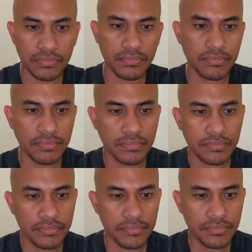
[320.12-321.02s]

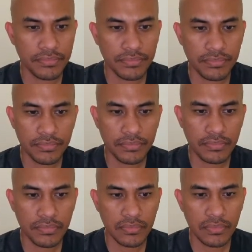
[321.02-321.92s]
No one is speaking in this clip.